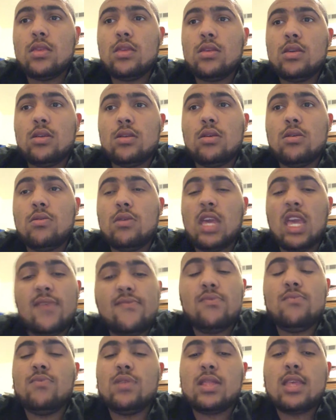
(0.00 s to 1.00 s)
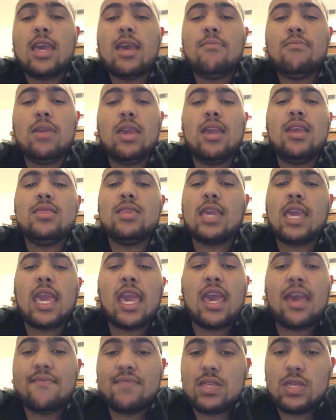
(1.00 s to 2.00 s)
even with that being, the
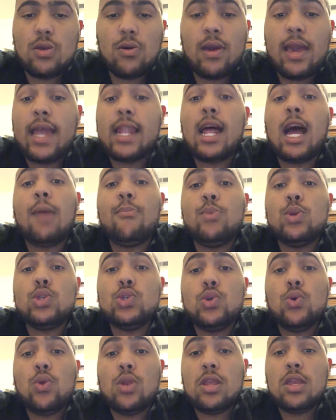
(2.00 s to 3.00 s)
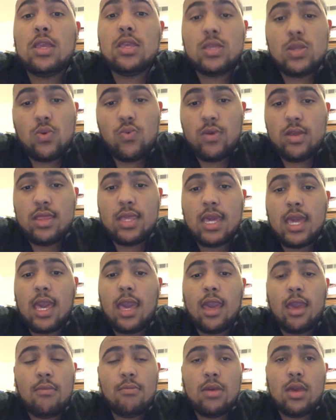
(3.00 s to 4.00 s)
Cavs still had opportunities to win the
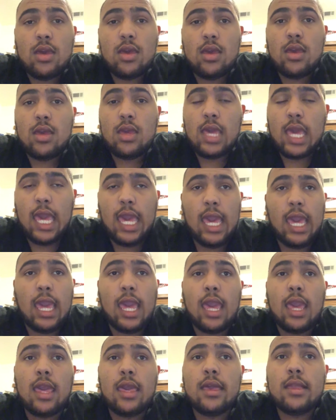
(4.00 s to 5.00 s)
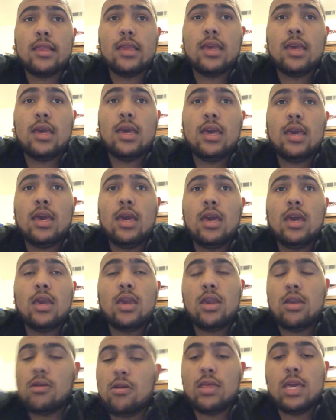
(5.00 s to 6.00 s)
game. And,
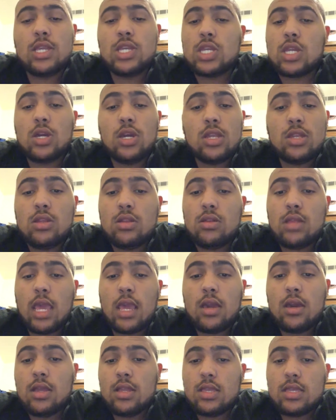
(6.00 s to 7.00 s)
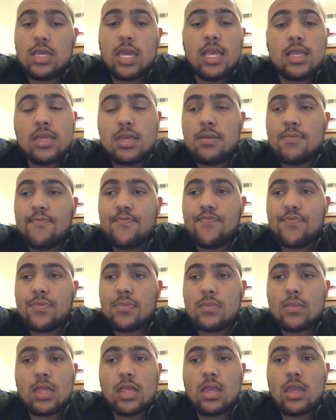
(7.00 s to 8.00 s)
they just couldn't seize it.
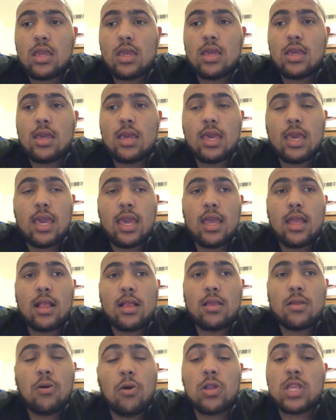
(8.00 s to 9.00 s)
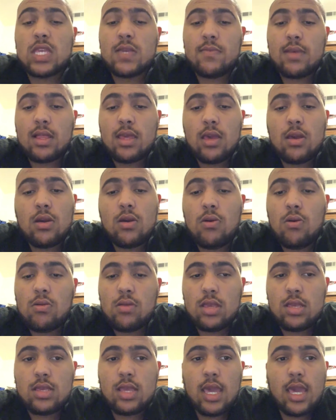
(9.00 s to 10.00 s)
And ultimately,
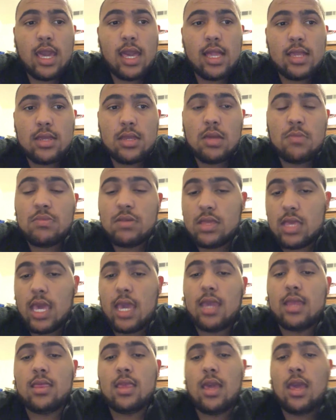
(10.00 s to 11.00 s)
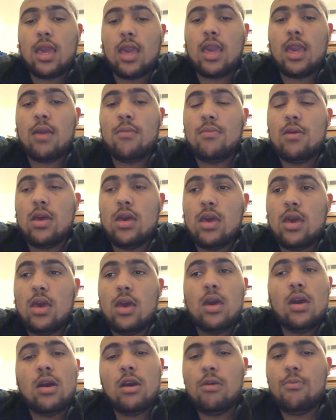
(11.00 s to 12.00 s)
Golden State ended up taking the game,
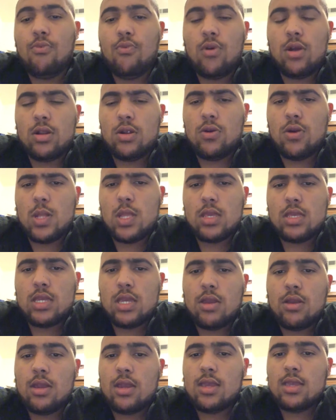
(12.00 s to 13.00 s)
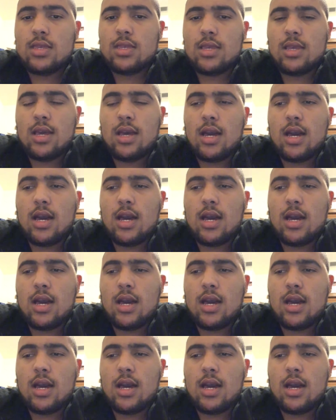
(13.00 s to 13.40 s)
up 1-0 in the series.